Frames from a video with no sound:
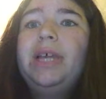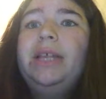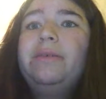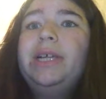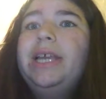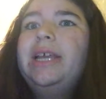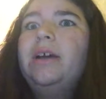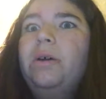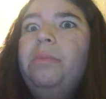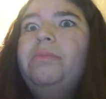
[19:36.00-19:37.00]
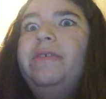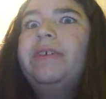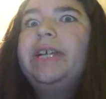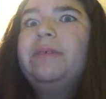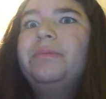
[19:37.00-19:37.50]
Either way, I hope we
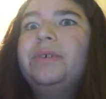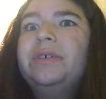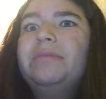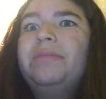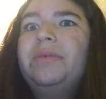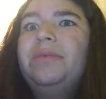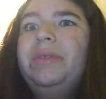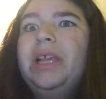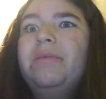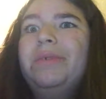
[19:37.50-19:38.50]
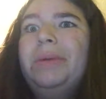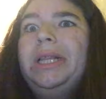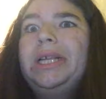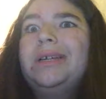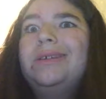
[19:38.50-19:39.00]
find out more, but we're
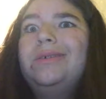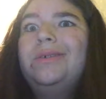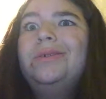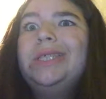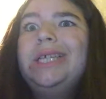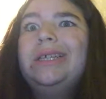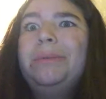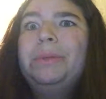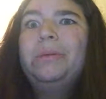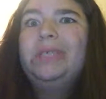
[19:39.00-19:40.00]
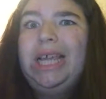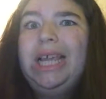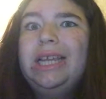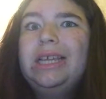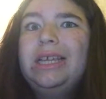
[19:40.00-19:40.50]
probably not gonna know until episode
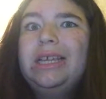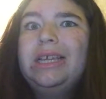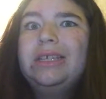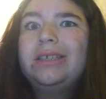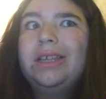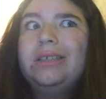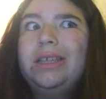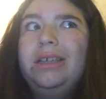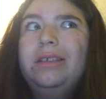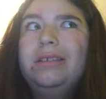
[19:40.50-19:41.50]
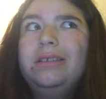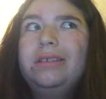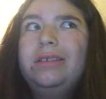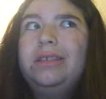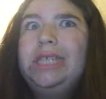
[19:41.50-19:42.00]
10, so that's like
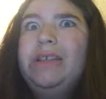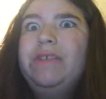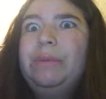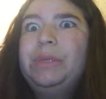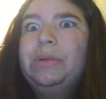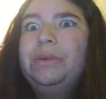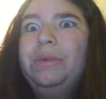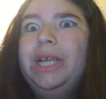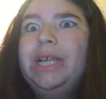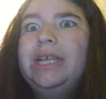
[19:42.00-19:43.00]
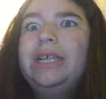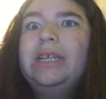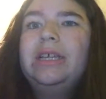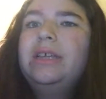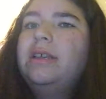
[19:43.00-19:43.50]
7 episodes away.
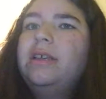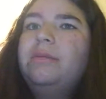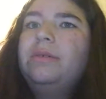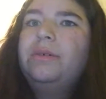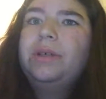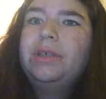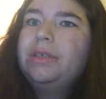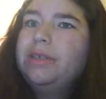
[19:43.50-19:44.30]
Oh,